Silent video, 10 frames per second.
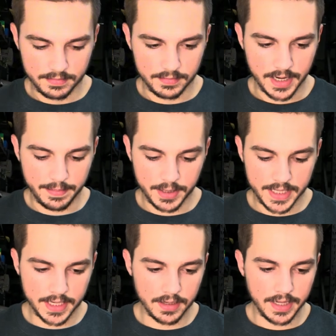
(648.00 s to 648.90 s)
Right?
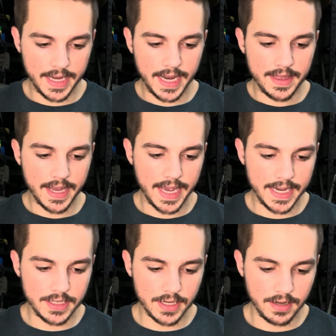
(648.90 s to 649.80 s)
Particularly in the
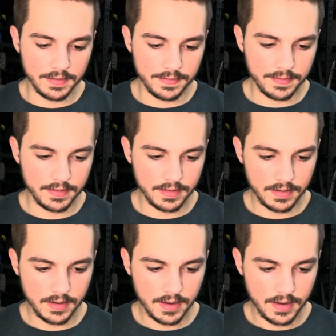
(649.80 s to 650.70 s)
case of
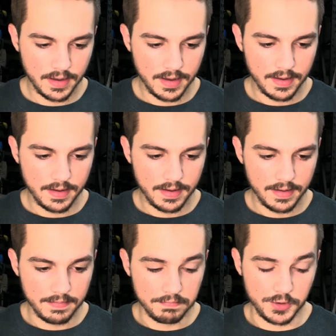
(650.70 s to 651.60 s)

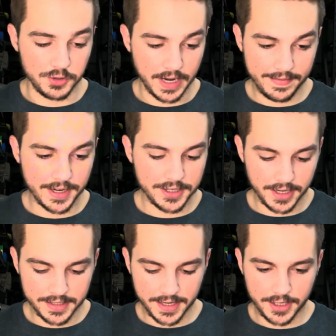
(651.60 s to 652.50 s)
driving
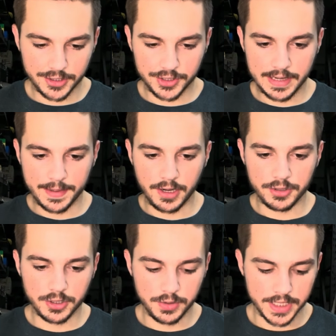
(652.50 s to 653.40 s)
across the country, but
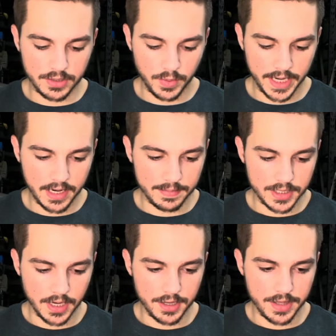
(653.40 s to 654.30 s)
also just when it comes
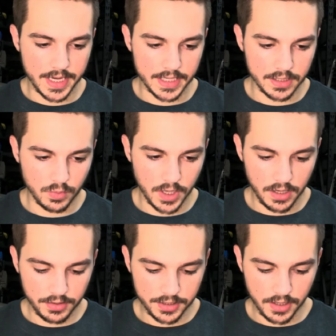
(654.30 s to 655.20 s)
to other things as
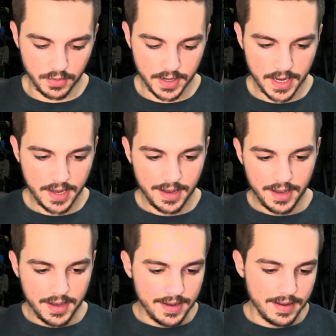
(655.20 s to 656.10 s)
well. So,
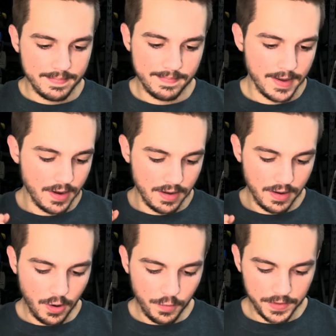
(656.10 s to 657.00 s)

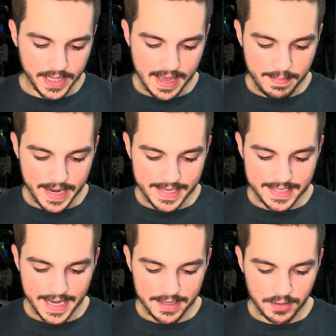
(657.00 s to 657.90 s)
hopefully that made
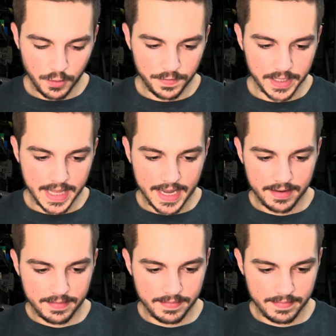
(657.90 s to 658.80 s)
sense. Hopefully that
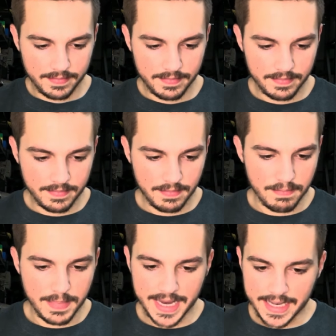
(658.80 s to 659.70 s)

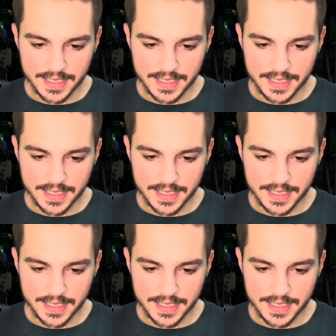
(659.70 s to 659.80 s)
means